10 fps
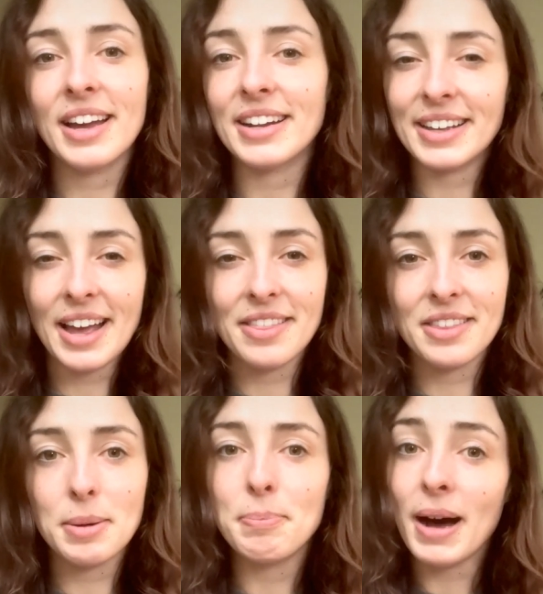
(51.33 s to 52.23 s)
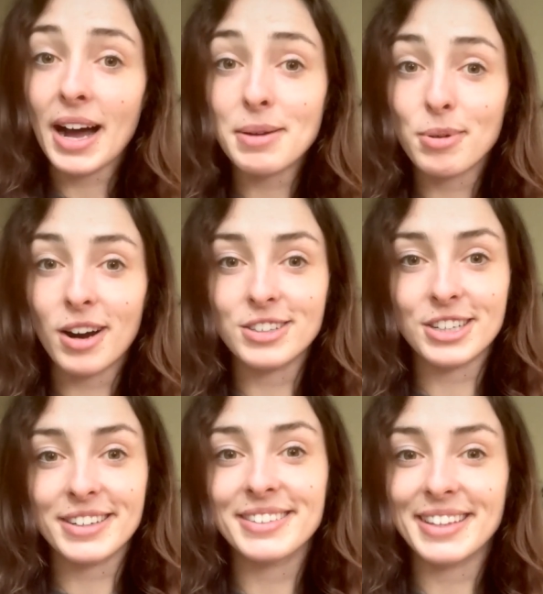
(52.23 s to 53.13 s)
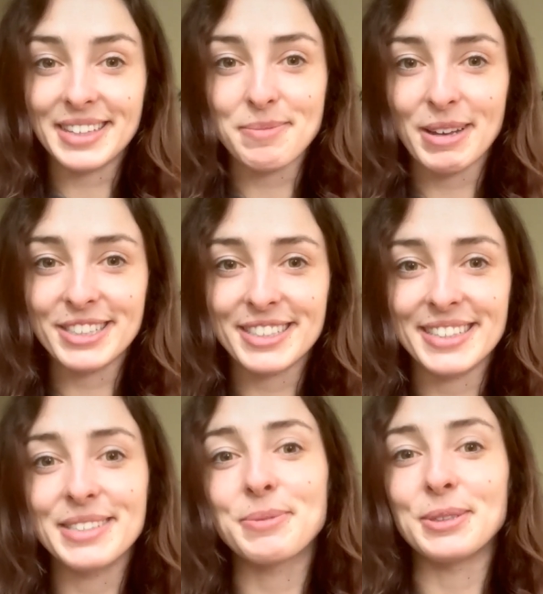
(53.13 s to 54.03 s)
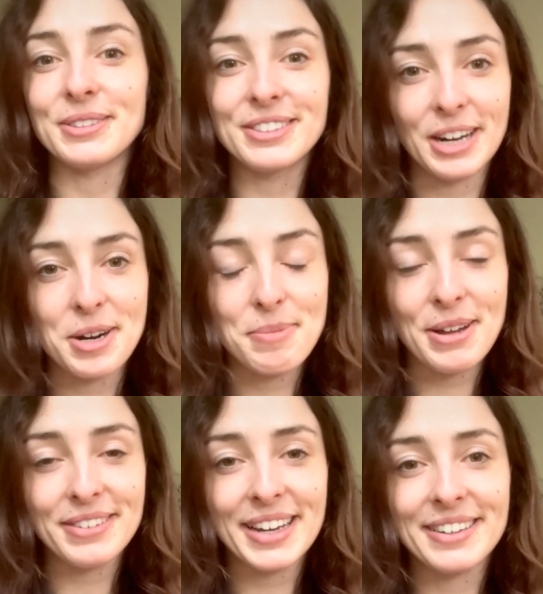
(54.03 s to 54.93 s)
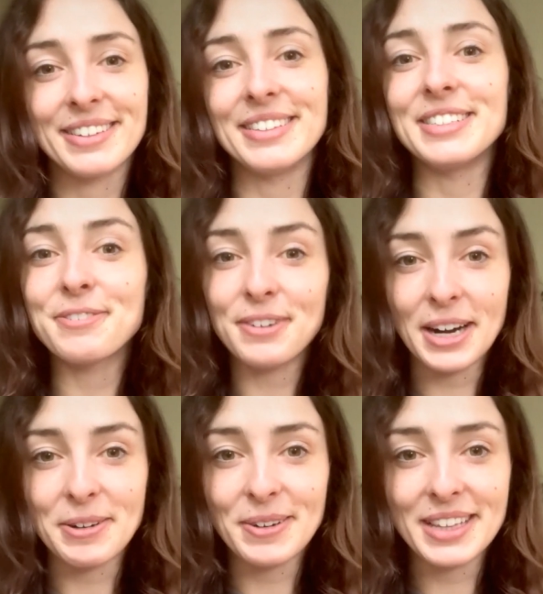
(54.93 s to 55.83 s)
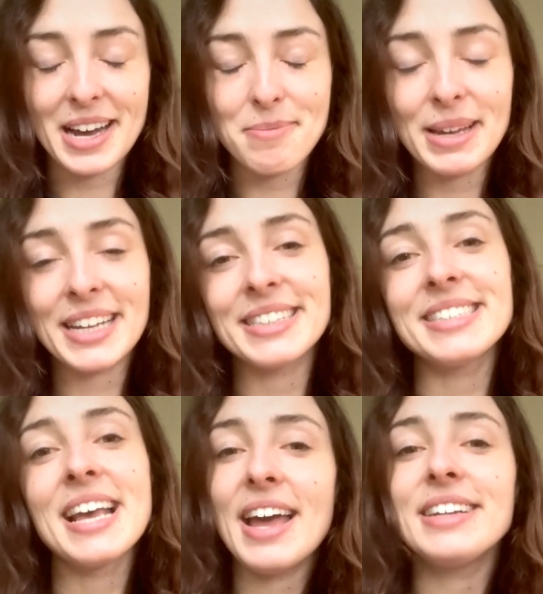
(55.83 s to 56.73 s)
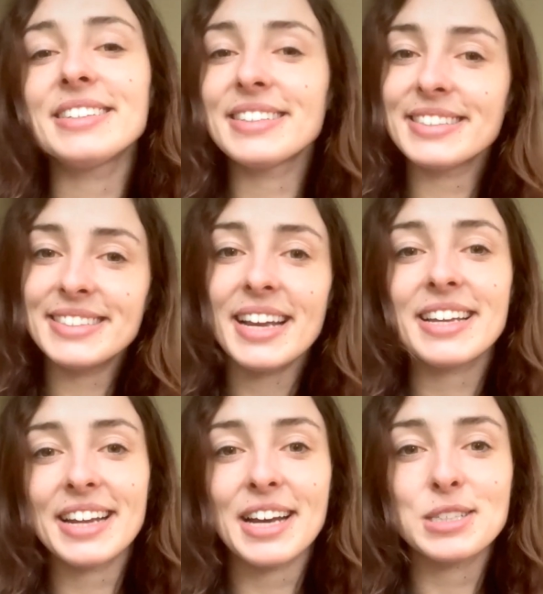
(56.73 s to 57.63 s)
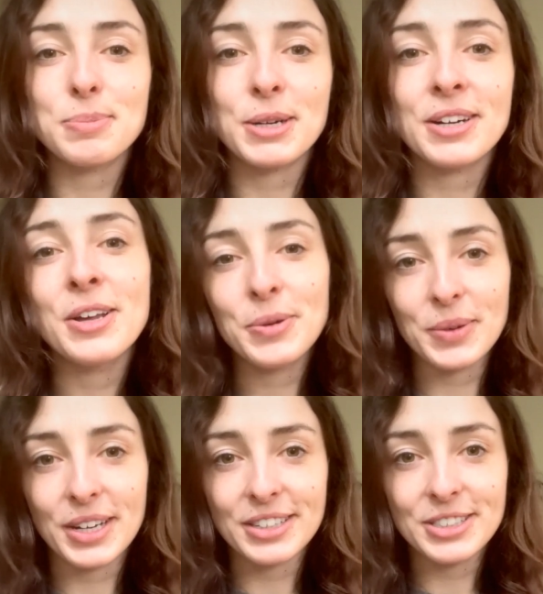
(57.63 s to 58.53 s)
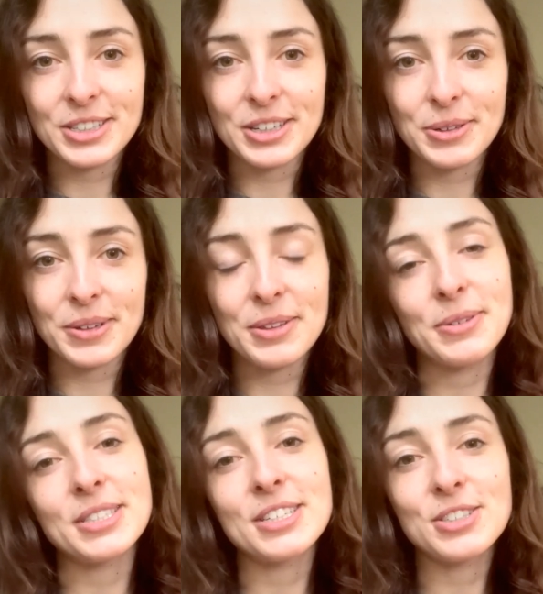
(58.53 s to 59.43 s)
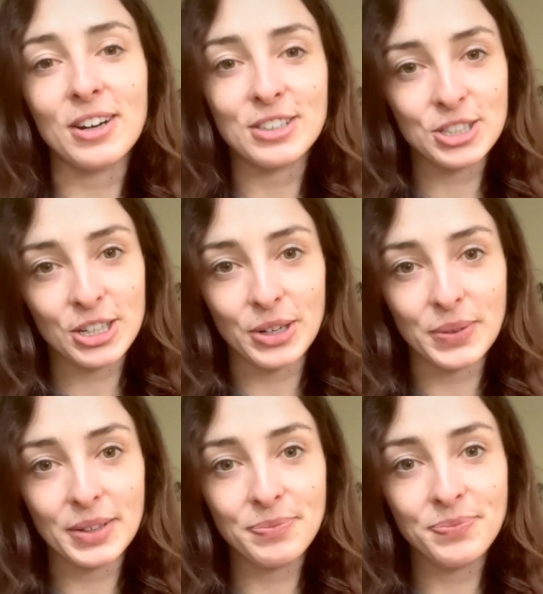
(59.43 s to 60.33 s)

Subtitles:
And again, the Pi project that they mentioned, we'll talk about later and define what that means. And the second expert we got to talk with was Sasha Cohen.